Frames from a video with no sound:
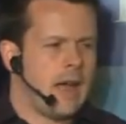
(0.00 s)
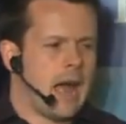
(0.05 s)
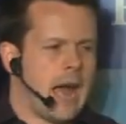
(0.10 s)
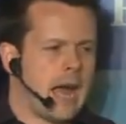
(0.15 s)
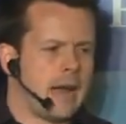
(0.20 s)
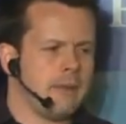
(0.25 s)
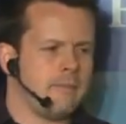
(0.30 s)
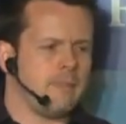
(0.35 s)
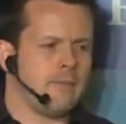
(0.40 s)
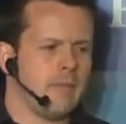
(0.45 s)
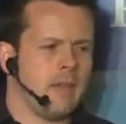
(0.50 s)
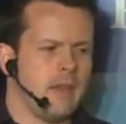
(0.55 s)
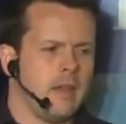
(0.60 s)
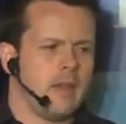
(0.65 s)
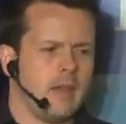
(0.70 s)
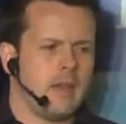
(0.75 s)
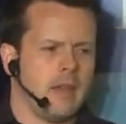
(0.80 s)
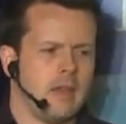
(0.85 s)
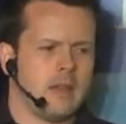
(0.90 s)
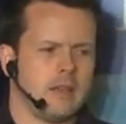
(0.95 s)
Um,
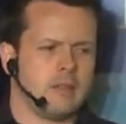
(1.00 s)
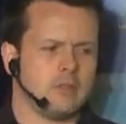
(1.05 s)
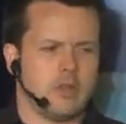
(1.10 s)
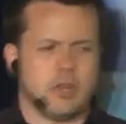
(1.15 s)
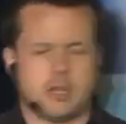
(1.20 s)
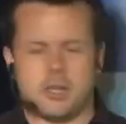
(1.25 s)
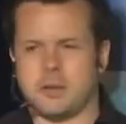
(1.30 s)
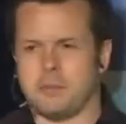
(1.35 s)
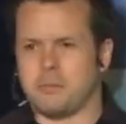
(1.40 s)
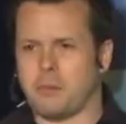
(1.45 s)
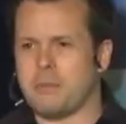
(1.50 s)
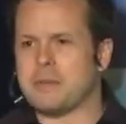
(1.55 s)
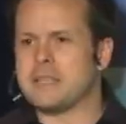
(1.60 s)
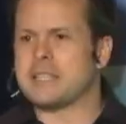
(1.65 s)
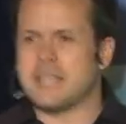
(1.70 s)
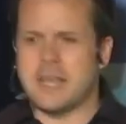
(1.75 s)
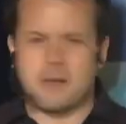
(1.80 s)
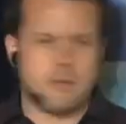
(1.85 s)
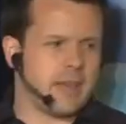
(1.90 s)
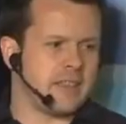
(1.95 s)
you can probably
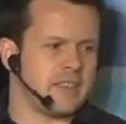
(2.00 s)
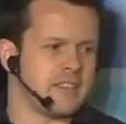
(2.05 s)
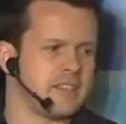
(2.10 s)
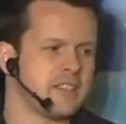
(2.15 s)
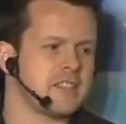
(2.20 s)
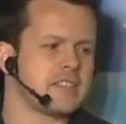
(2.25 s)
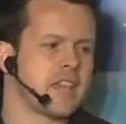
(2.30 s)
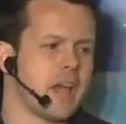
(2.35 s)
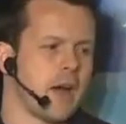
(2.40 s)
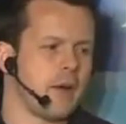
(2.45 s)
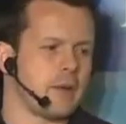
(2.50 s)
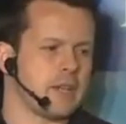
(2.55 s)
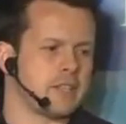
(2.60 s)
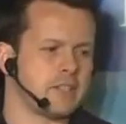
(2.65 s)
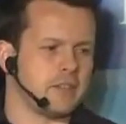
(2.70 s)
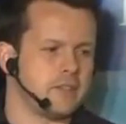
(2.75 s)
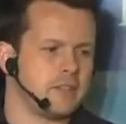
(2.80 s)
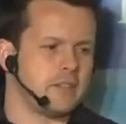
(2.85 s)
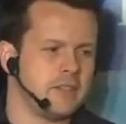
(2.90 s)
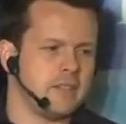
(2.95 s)
see where this is going.
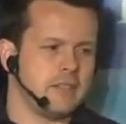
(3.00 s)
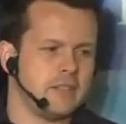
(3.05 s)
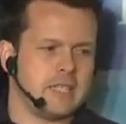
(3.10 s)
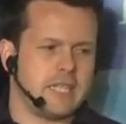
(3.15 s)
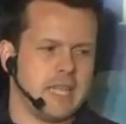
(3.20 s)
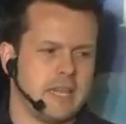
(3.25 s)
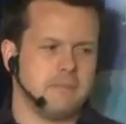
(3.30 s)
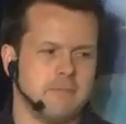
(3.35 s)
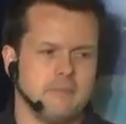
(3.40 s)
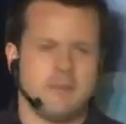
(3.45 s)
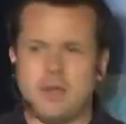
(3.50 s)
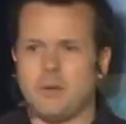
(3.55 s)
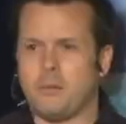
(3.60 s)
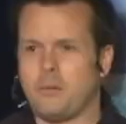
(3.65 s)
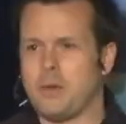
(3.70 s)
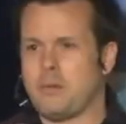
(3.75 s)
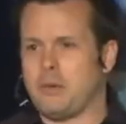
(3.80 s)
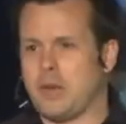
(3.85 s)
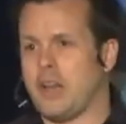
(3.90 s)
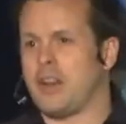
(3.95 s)
So Tim,
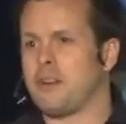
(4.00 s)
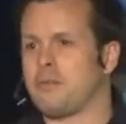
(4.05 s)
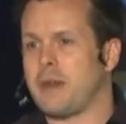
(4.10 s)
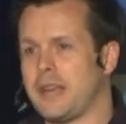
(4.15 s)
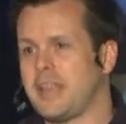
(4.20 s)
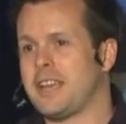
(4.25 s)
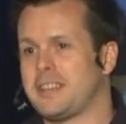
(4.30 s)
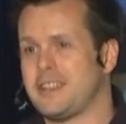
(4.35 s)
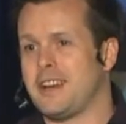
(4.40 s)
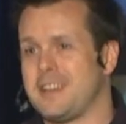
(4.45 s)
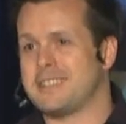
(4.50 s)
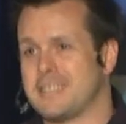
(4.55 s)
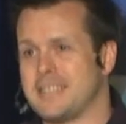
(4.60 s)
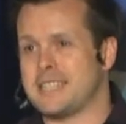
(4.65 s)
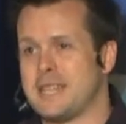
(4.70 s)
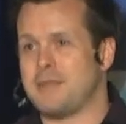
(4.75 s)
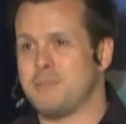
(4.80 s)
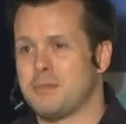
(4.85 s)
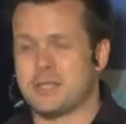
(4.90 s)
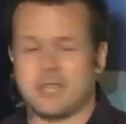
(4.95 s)
we, we kind of recognised that
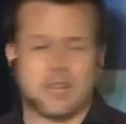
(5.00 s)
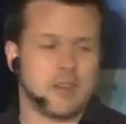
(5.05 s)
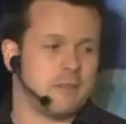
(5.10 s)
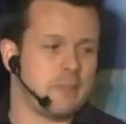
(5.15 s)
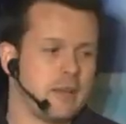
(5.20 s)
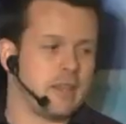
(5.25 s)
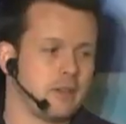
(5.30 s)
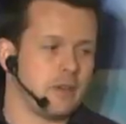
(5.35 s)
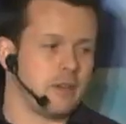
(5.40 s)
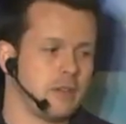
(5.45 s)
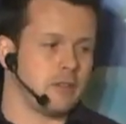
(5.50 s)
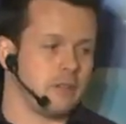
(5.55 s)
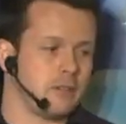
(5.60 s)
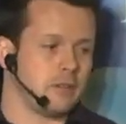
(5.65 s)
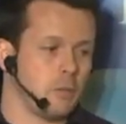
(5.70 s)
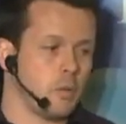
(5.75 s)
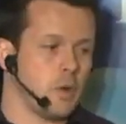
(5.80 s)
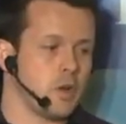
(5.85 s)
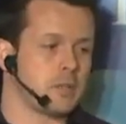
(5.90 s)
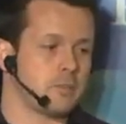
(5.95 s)
Tim was going to be the,
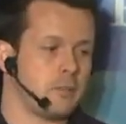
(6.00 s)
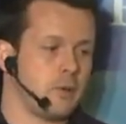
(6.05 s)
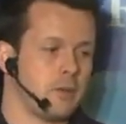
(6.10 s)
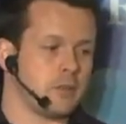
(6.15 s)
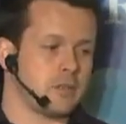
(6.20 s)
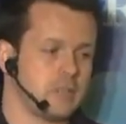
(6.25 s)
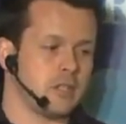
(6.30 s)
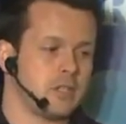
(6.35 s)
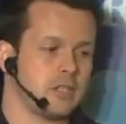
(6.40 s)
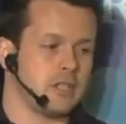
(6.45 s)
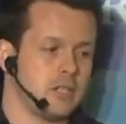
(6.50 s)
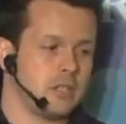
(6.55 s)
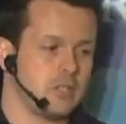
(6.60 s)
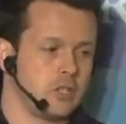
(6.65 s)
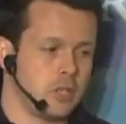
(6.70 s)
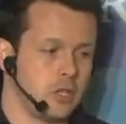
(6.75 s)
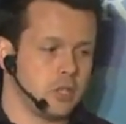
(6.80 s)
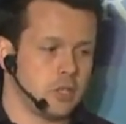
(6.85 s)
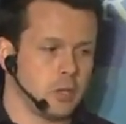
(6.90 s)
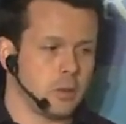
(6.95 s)
the worst person to,
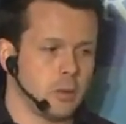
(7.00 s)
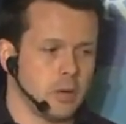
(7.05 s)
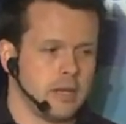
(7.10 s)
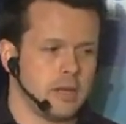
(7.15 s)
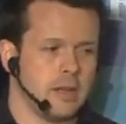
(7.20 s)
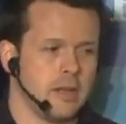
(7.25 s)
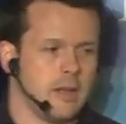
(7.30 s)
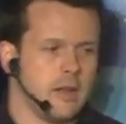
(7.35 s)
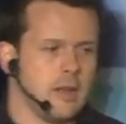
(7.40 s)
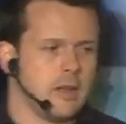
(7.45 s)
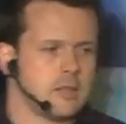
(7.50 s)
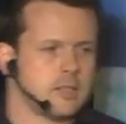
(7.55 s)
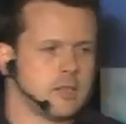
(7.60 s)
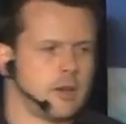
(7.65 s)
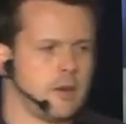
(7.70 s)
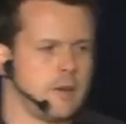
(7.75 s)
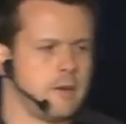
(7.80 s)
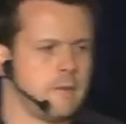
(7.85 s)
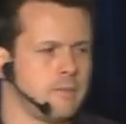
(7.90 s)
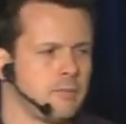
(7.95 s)
to do it.
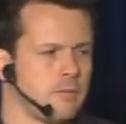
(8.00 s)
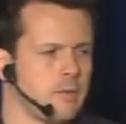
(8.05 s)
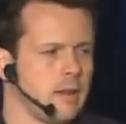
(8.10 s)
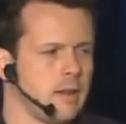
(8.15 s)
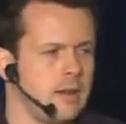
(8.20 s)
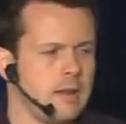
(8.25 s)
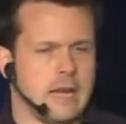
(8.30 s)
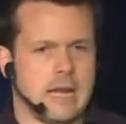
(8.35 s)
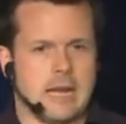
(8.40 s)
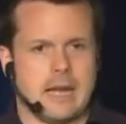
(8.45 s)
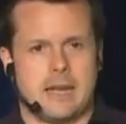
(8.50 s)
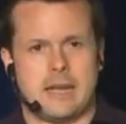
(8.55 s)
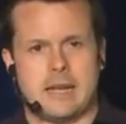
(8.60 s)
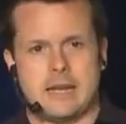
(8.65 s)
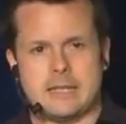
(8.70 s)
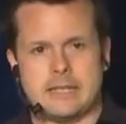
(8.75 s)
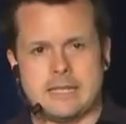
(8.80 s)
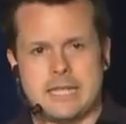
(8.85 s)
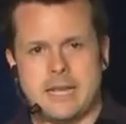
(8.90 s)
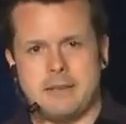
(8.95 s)
So
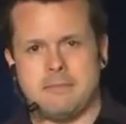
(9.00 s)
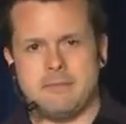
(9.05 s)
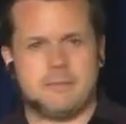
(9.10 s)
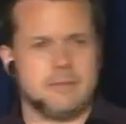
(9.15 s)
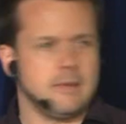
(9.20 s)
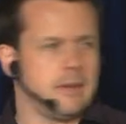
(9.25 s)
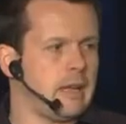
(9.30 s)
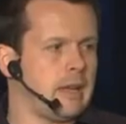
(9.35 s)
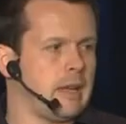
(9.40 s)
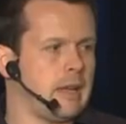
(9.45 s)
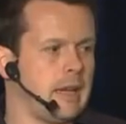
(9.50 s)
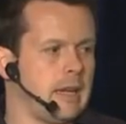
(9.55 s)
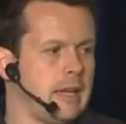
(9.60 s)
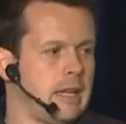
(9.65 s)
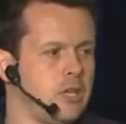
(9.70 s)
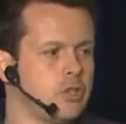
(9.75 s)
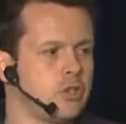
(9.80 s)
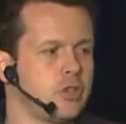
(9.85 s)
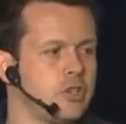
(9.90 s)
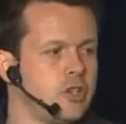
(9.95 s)
uh, Tim uh,
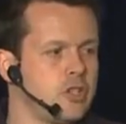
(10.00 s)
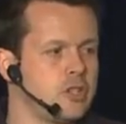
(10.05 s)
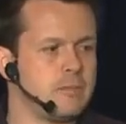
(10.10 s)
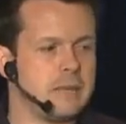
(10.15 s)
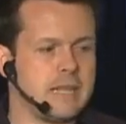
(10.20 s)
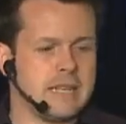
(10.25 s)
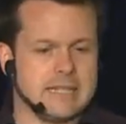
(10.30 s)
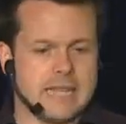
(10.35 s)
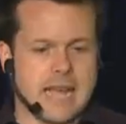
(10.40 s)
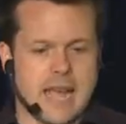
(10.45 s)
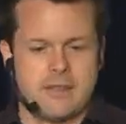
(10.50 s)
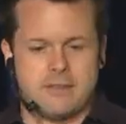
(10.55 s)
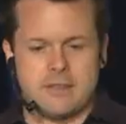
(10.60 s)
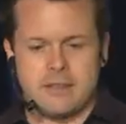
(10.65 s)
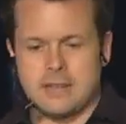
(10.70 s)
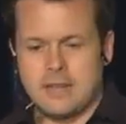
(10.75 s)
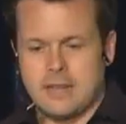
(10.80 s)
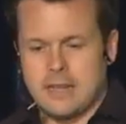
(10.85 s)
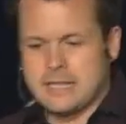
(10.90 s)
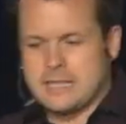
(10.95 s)
introduced me to
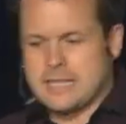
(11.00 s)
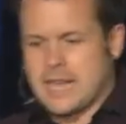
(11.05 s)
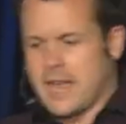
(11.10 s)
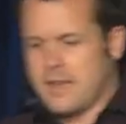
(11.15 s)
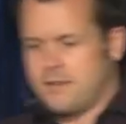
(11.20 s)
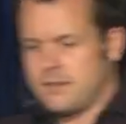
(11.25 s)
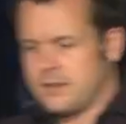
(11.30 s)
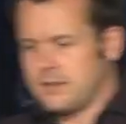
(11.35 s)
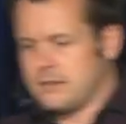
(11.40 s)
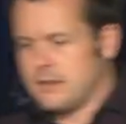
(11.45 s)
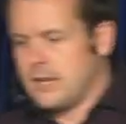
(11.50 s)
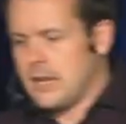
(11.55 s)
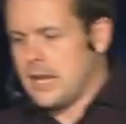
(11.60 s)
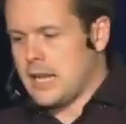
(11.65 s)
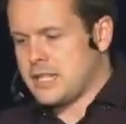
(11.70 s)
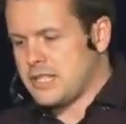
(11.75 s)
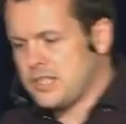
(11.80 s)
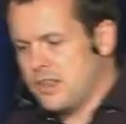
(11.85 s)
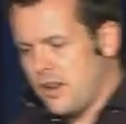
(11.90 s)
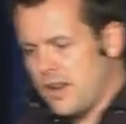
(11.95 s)
David. David
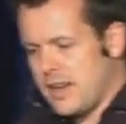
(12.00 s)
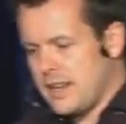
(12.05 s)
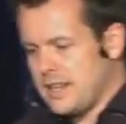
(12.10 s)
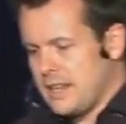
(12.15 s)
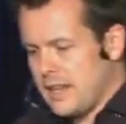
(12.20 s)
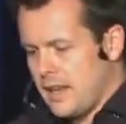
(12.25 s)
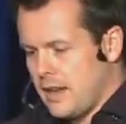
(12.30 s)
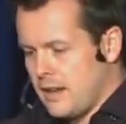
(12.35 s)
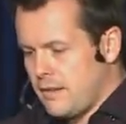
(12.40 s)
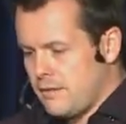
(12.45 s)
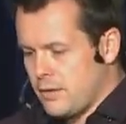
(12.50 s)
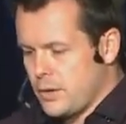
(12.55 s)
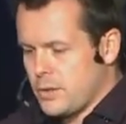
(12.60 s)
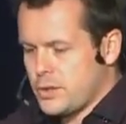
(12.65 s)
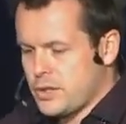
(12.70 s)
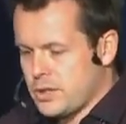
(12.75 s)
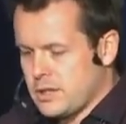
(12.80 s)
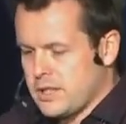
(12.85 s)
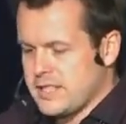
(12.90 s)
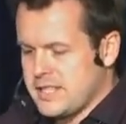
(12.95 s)
assigned a
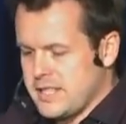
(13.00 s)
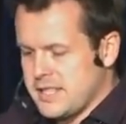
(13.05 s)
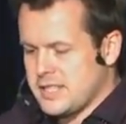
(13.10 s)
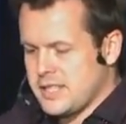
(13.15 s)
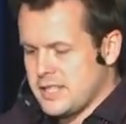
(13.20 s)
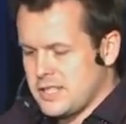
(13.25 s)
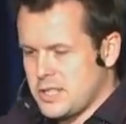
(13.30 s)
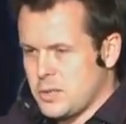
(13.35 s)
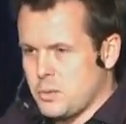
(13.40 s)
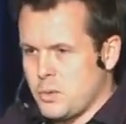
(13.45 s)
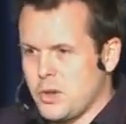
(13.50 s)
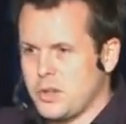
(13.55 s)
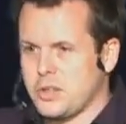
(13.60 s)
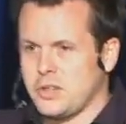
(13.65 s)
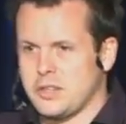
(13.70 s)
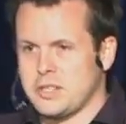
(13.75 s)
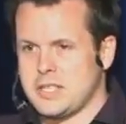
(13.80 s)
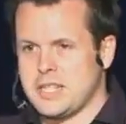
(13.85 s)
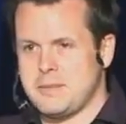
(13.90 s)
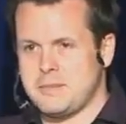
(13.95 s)
virtual assistant to work
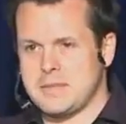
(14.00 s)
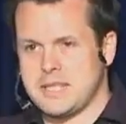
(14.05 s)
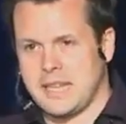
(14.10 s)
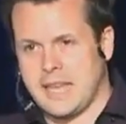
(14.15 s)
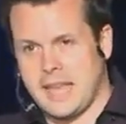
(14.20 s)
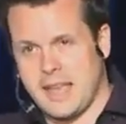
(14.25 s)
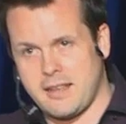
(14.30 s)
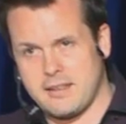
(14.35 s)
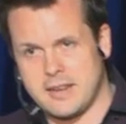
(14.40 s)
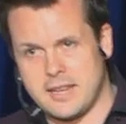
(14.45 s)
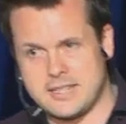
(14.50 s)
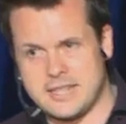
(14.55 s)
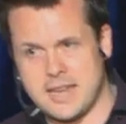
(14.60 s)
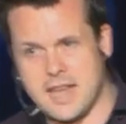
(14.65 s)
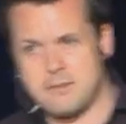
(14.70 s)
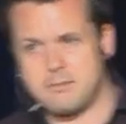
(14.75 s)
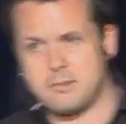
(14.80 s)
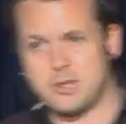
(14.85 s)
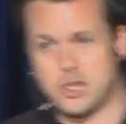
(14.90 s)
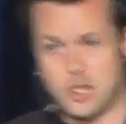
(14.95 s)
on Tim's account. His
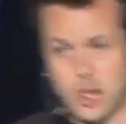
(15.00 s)
name's